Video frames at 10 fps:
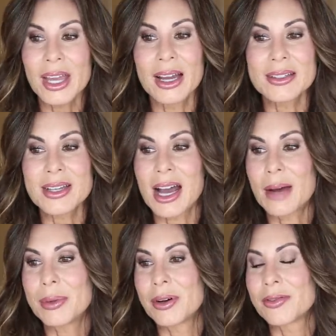on
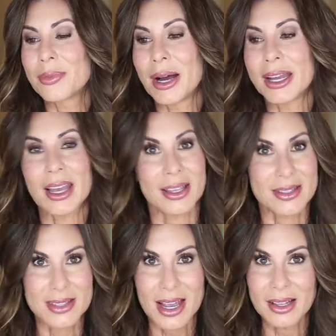top of my egg
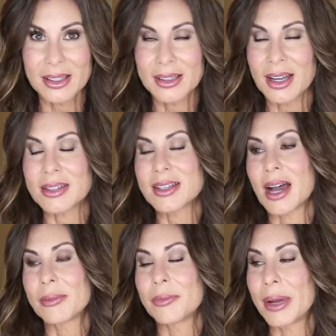salad, on
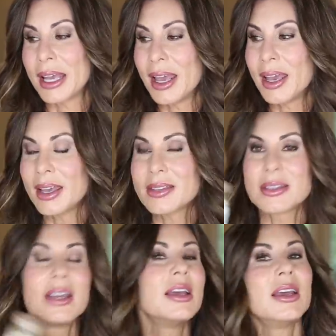top of my
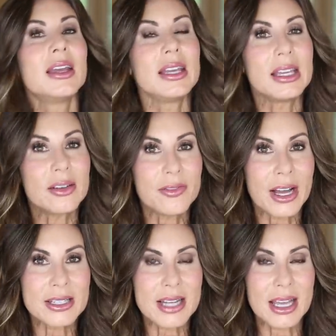eggs. If
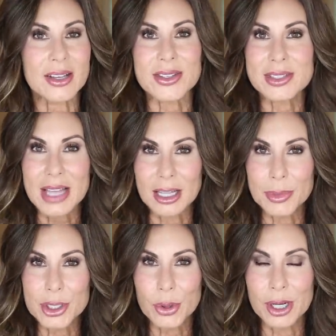I take a
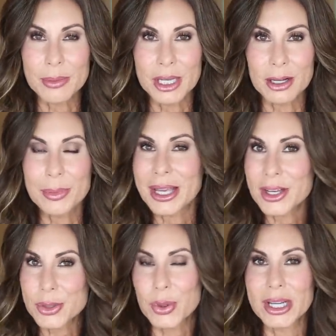celebratory meal
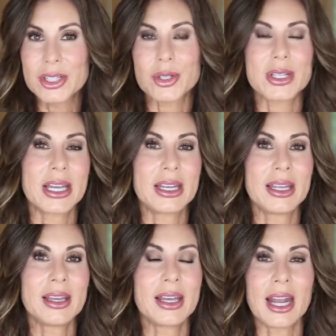because we're
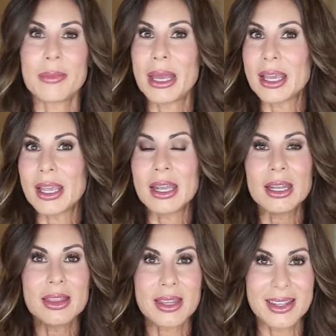entertaining and I make
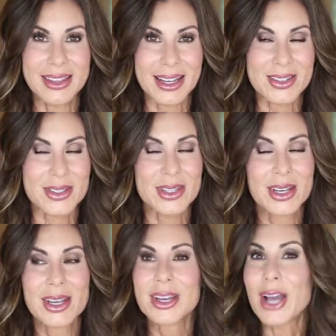anything that's
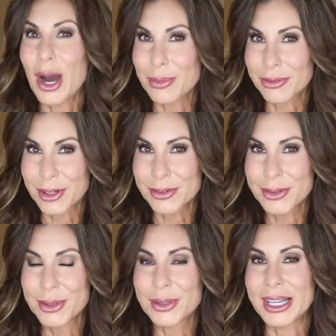comfort
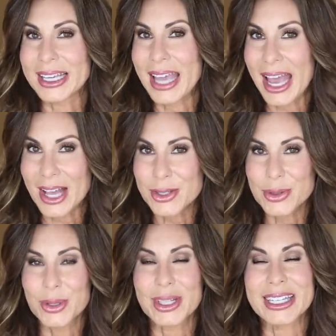food, like
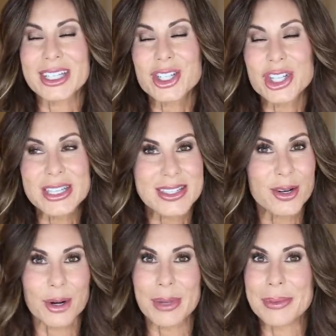casserole, like cheesy
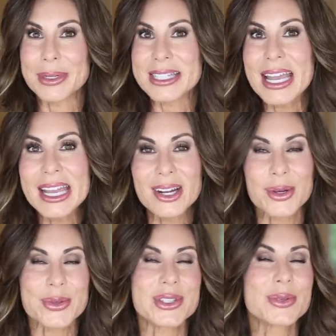gourmet
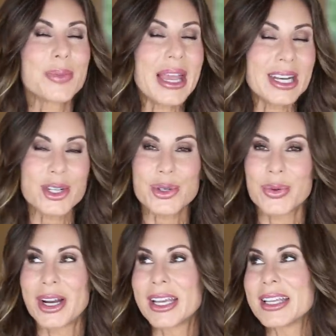potatoes, Spanish
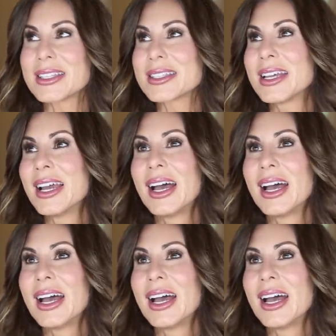rice,